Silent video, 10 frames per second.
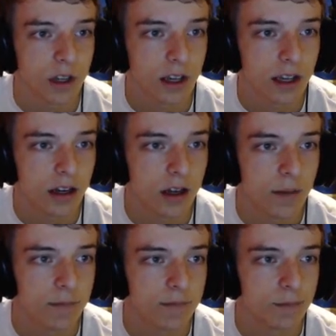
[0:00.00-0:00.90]
And
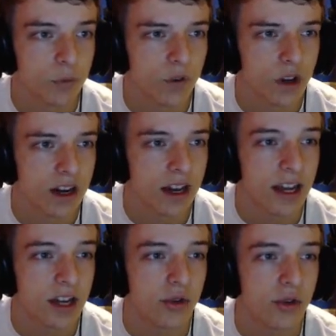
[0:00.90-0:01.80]
moving on, I
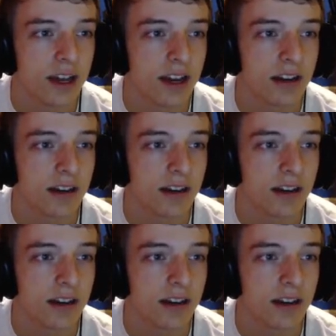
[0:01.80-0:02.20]
knew that